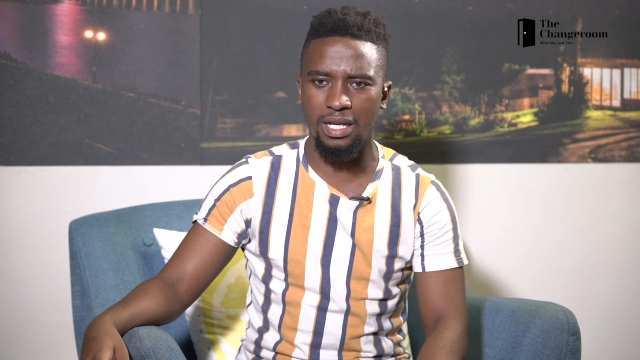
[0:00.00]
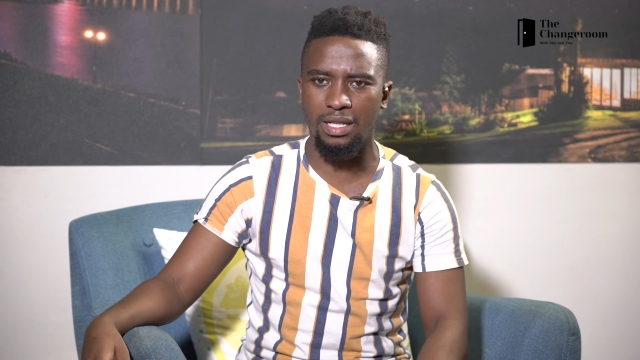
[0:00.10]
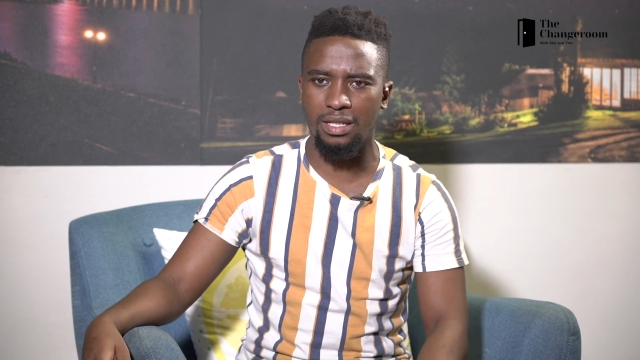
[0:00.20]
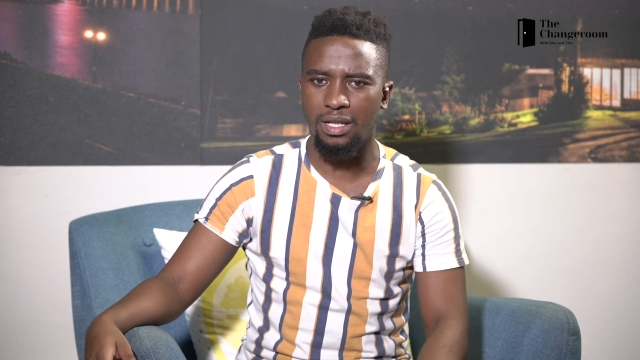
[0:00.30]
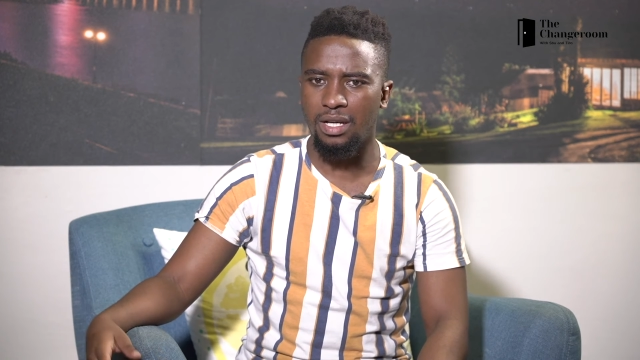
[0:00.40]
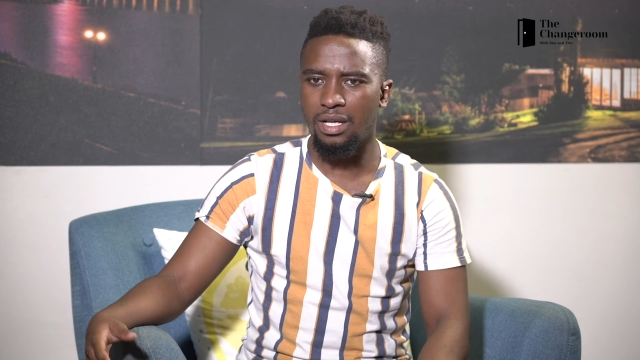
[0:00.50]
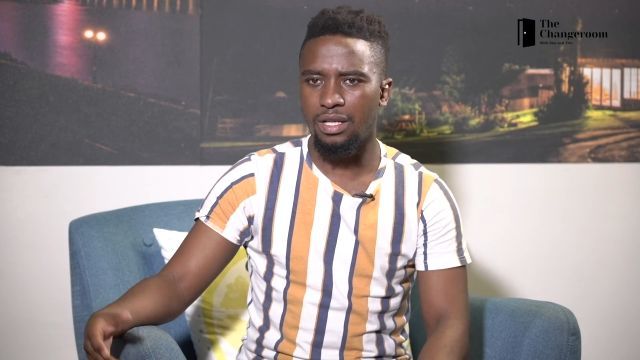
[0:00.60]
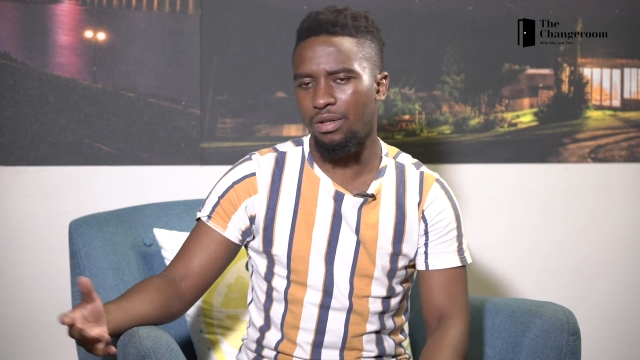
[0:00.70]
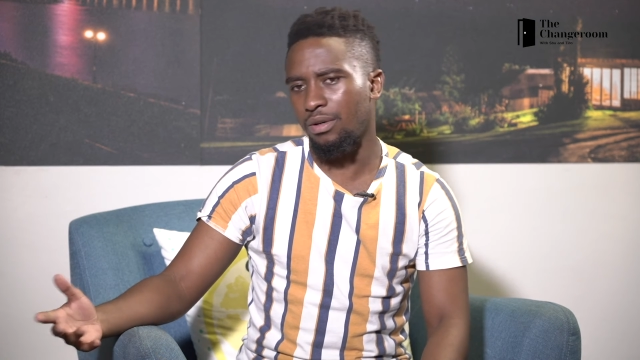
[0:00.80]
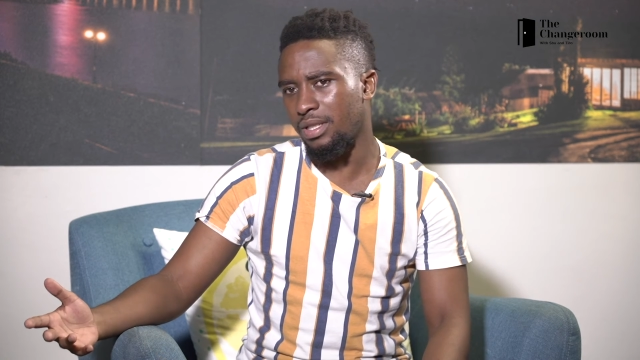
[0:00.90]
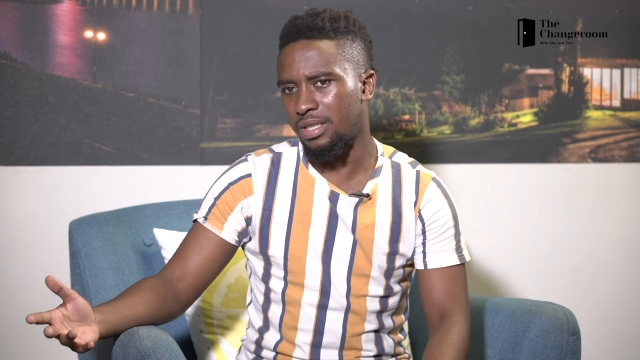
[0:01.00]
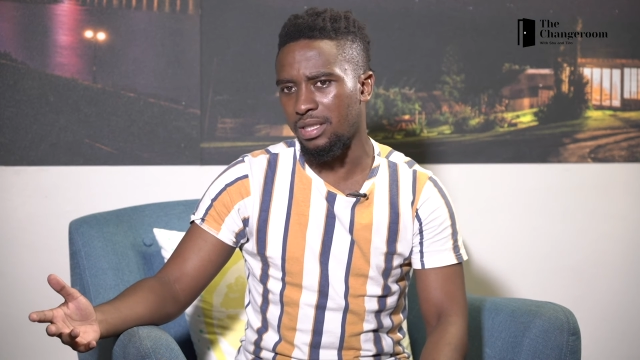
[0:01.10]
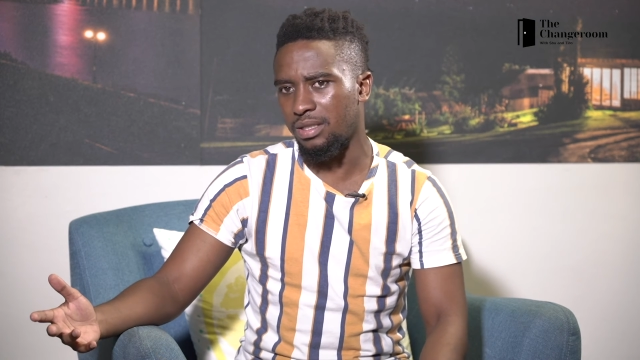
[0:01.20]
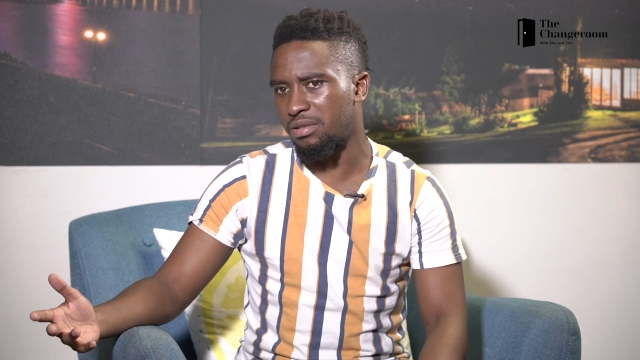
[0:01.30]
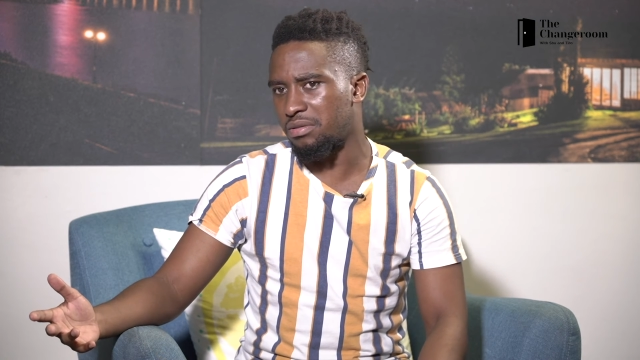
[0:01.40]
And you know, it's
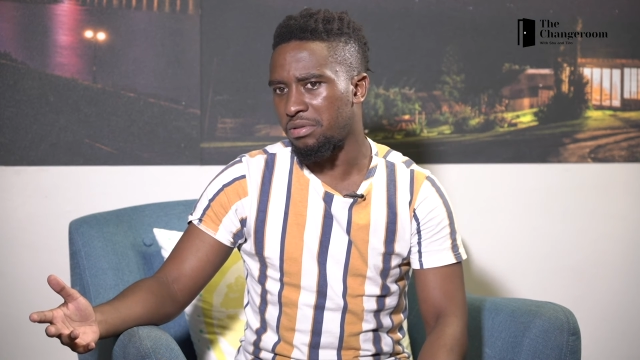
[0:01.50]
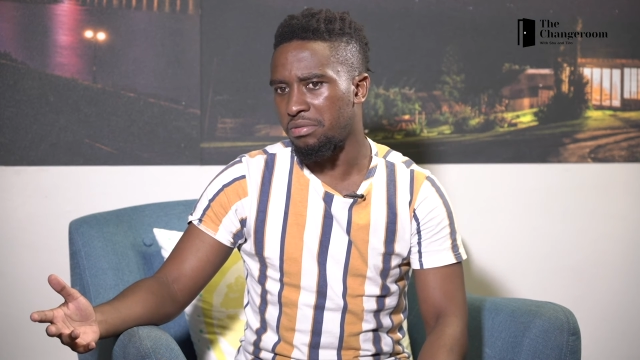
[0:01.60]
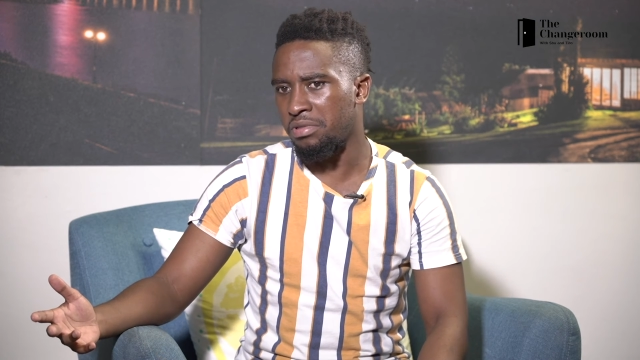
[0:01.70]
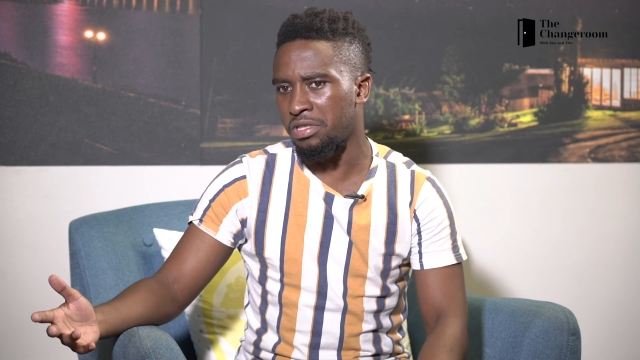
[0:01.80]
it's